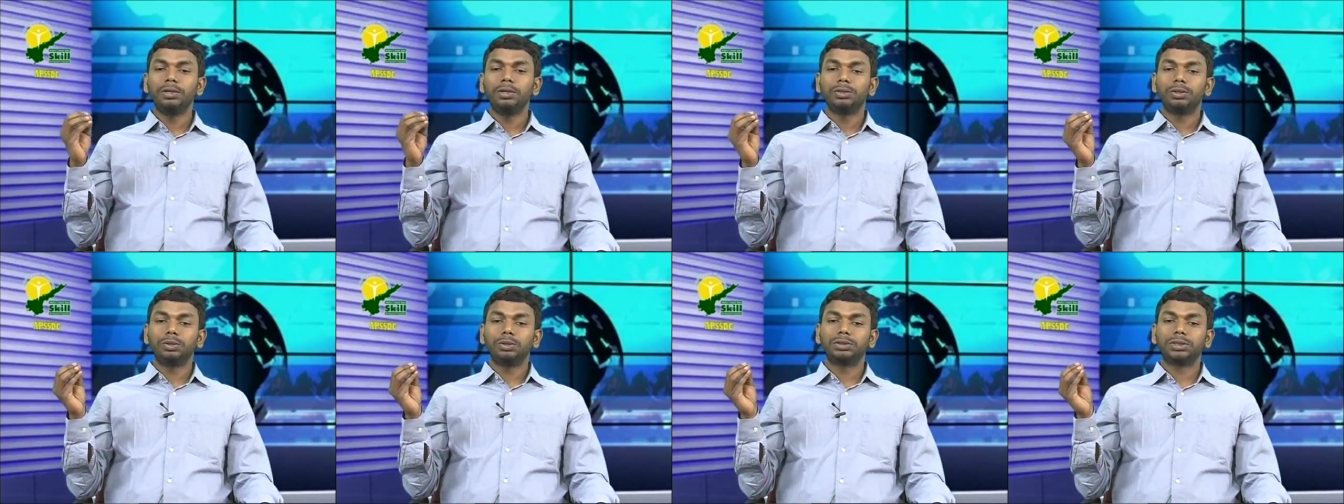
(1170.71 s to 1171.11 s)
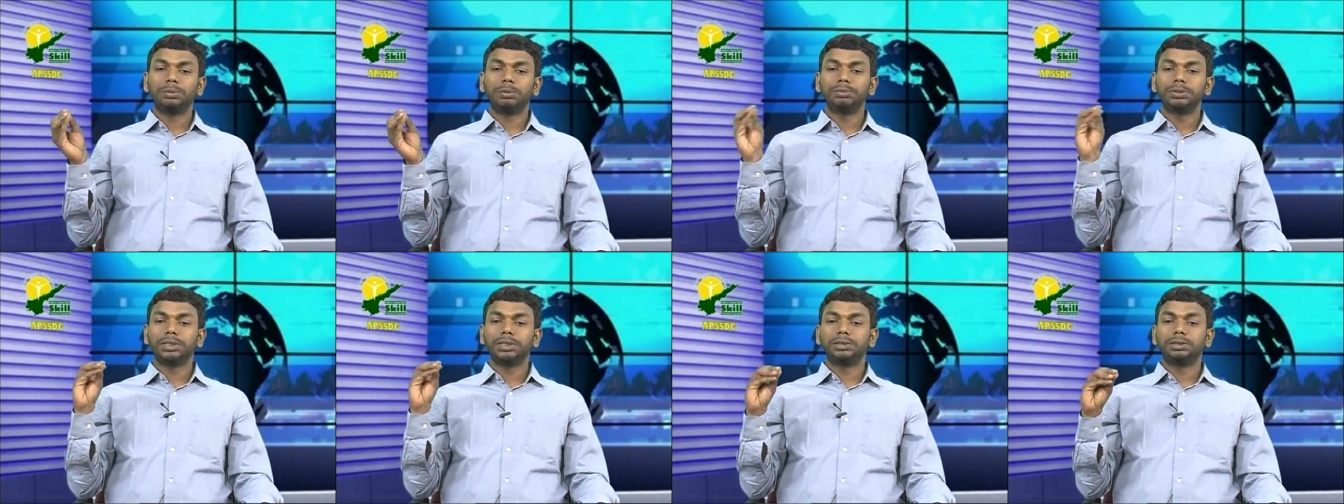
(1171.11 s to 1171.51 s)
So
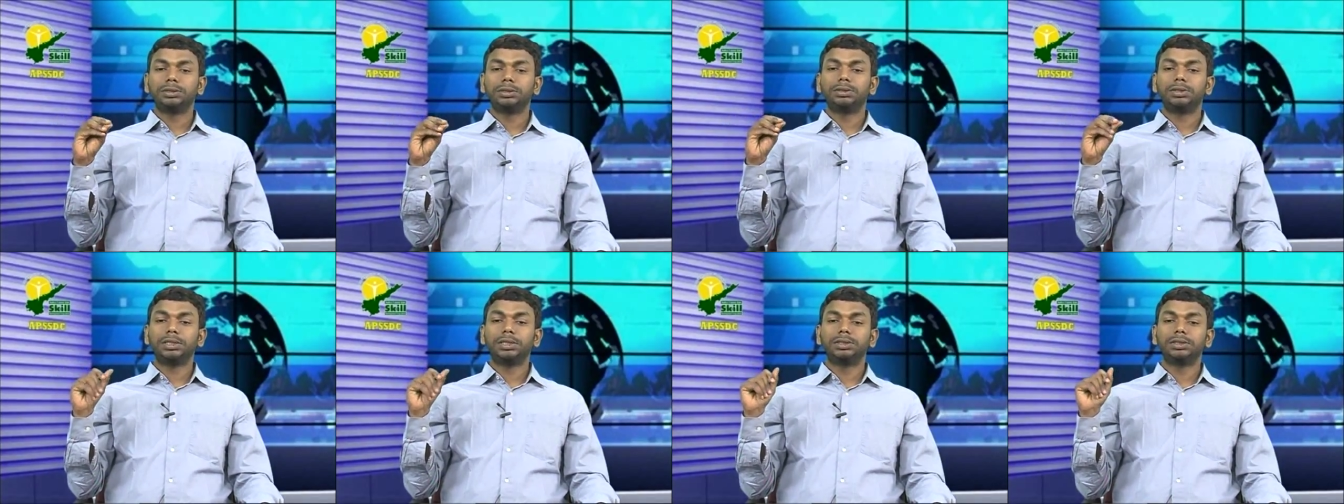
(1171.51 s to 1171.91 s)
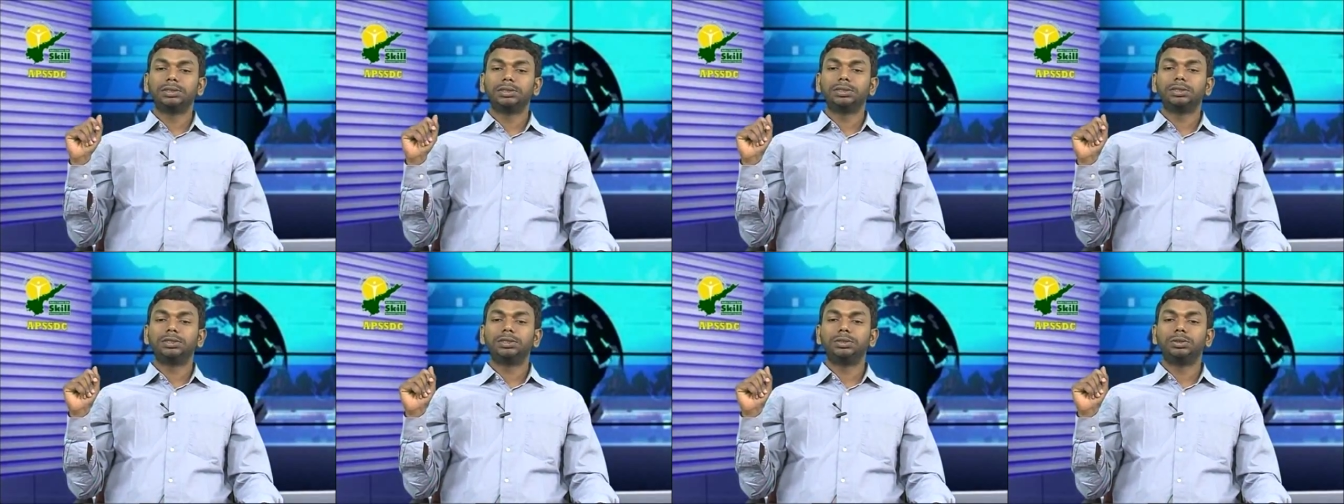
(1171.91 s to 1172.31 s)
some search
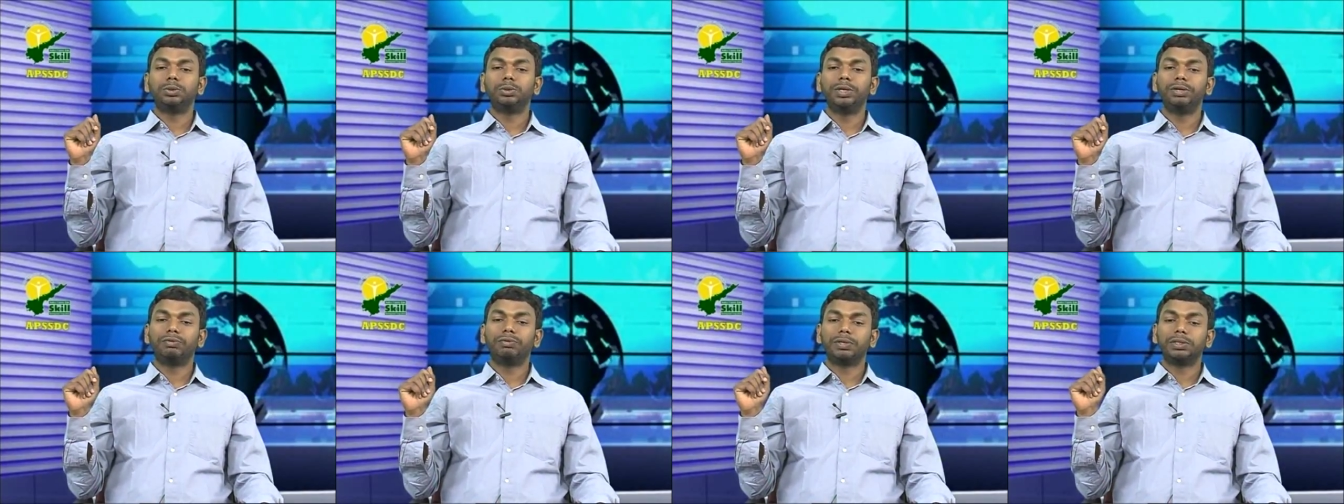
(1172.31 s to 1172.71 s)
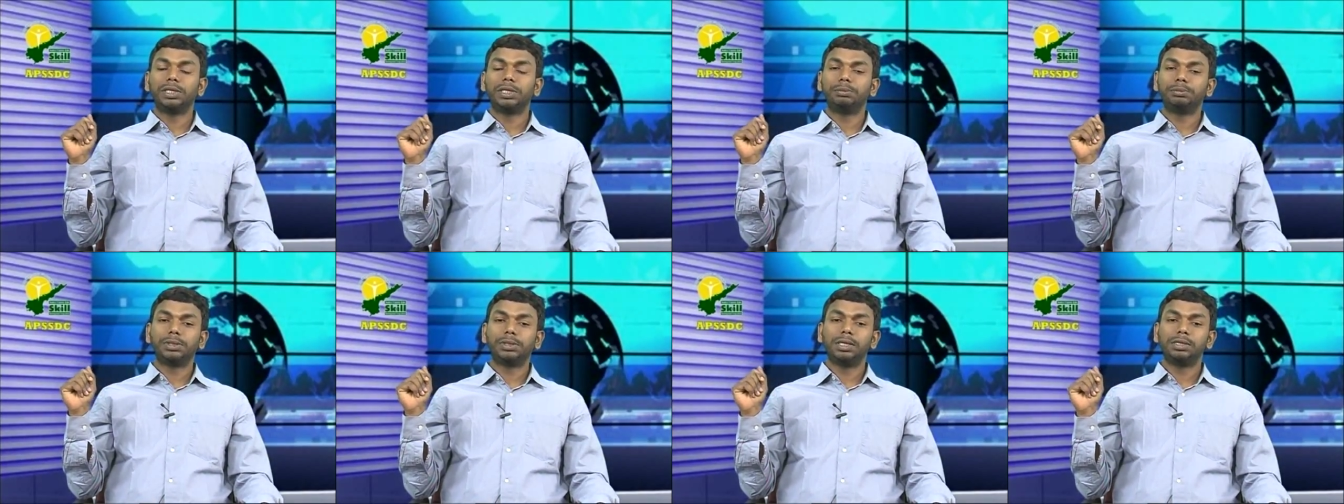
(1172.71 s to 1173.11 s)
engines do it for
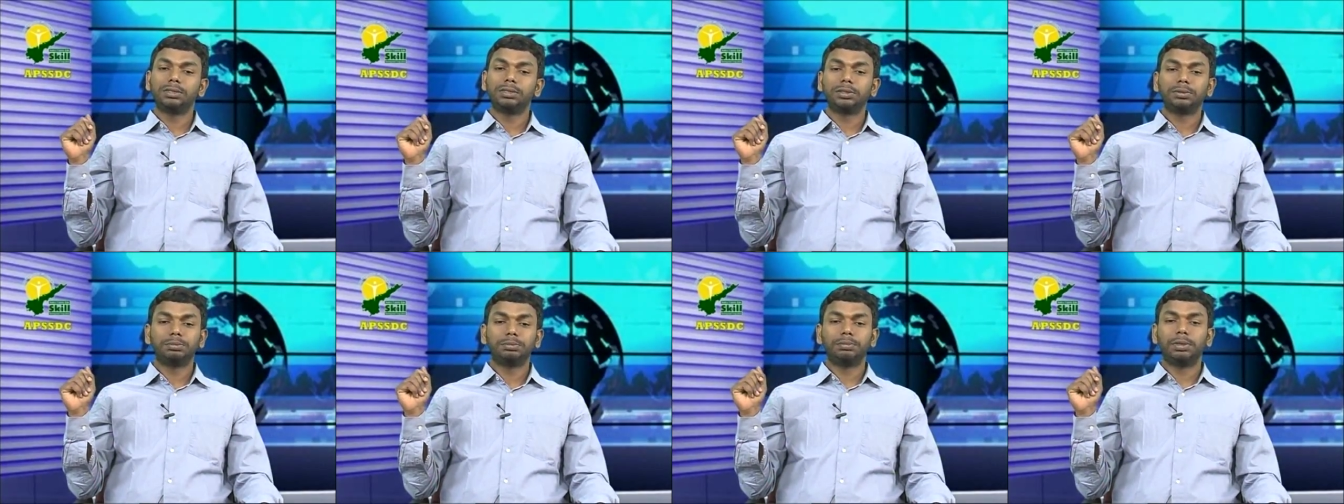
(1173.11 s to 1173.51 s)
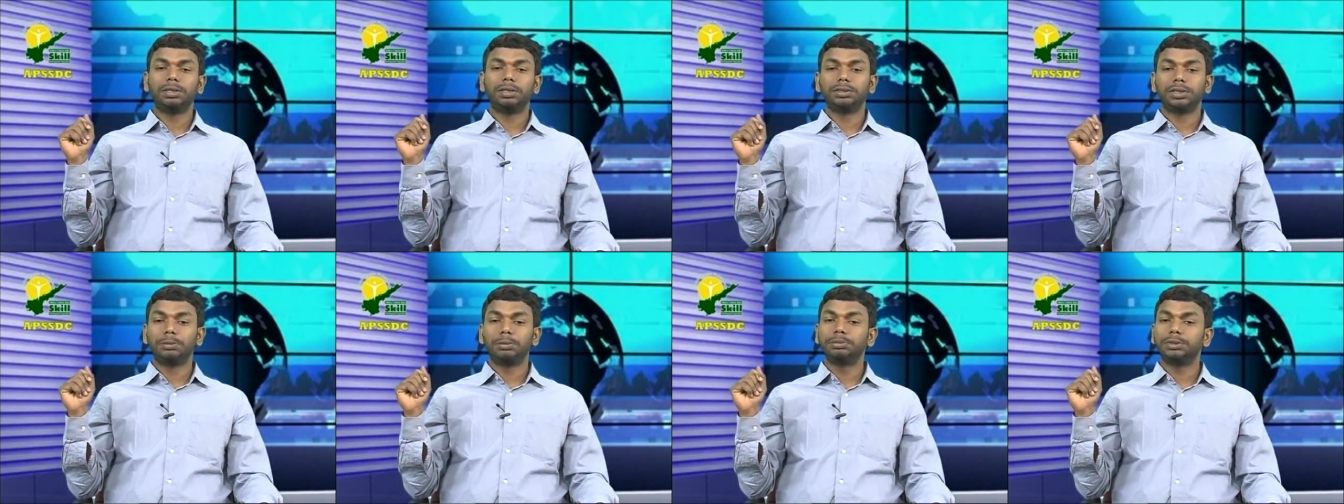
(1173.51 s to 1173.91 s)
themselves, but
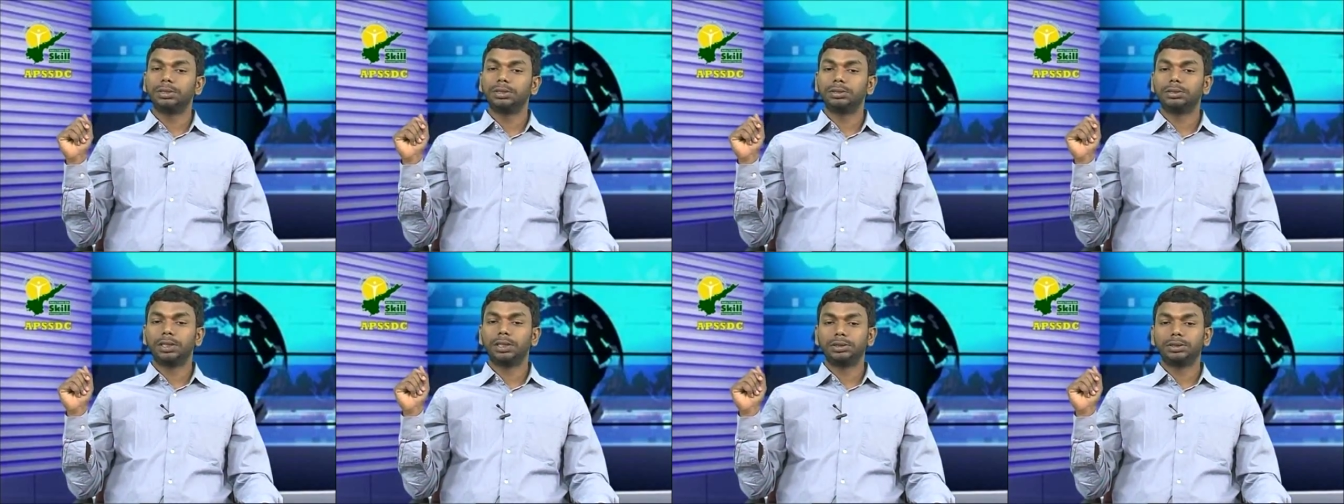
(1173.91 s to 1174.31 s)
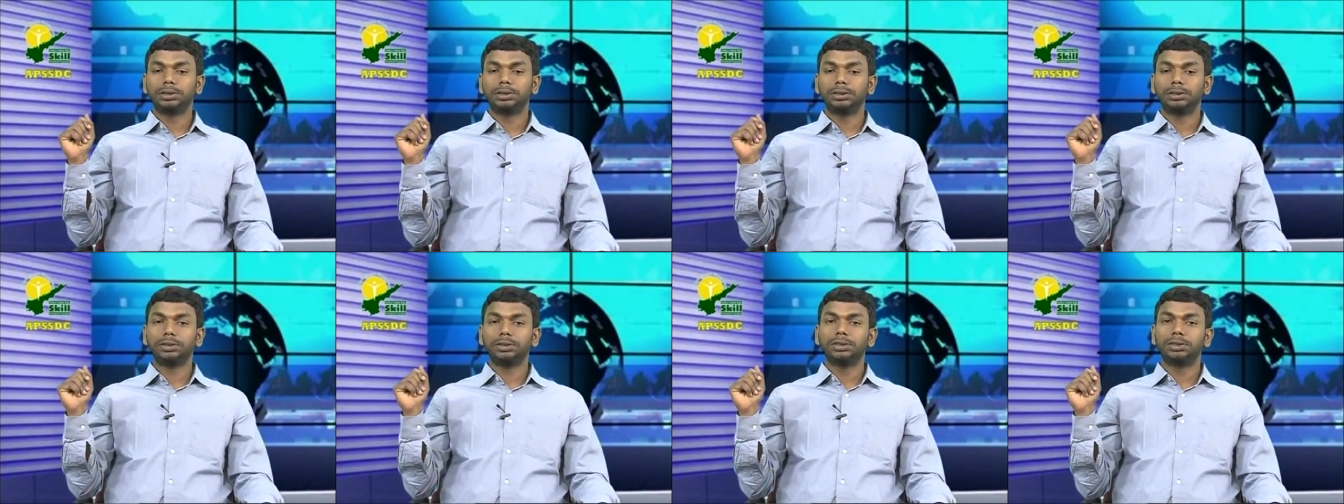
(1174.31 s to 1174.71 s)
some search
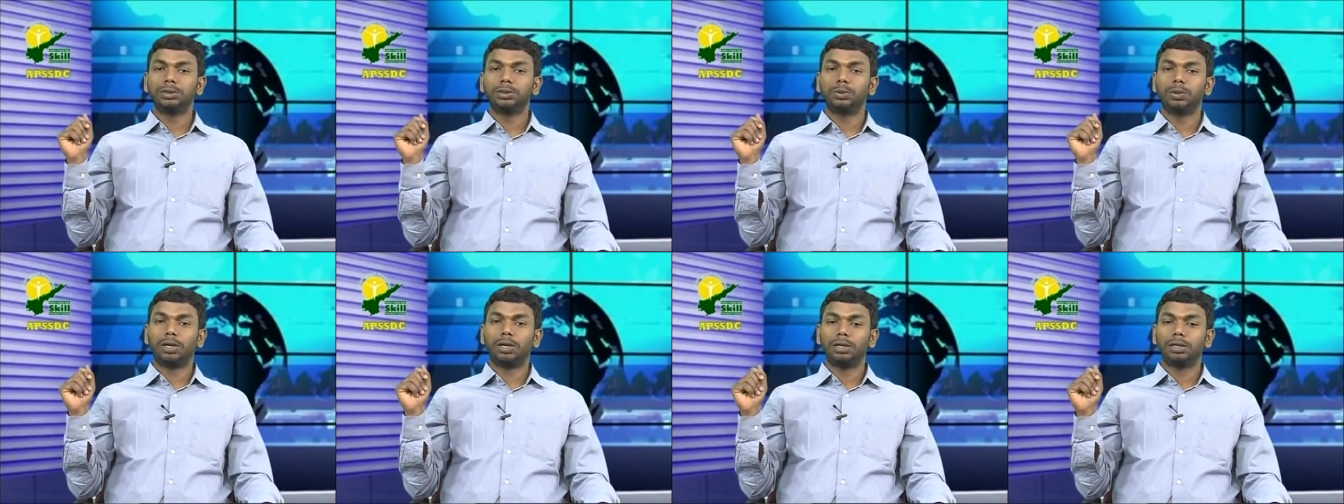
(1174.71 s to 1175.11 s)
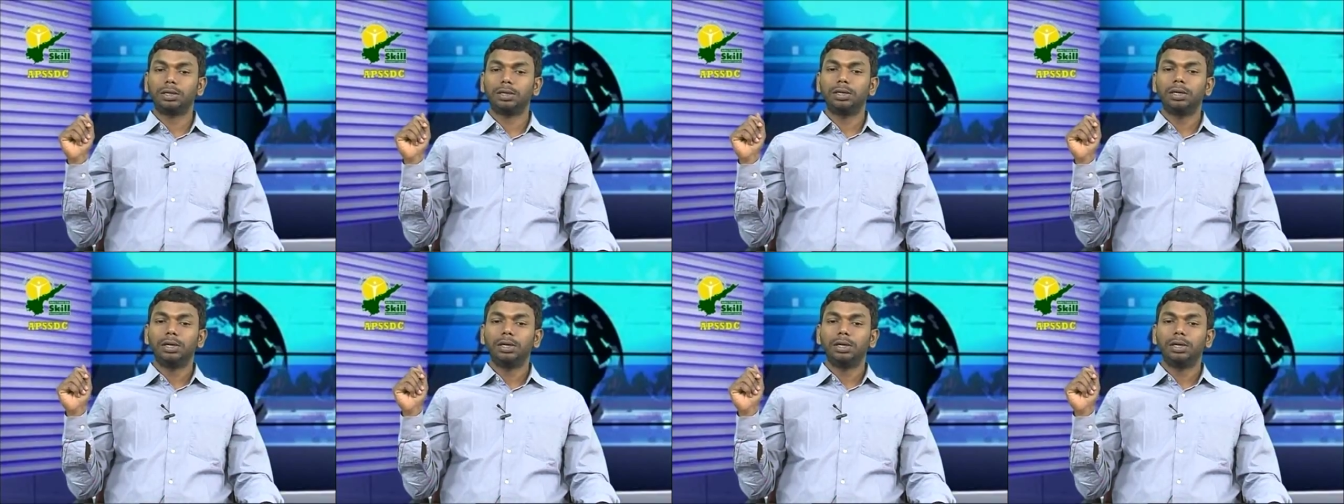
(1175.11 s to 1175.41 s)
engines do not.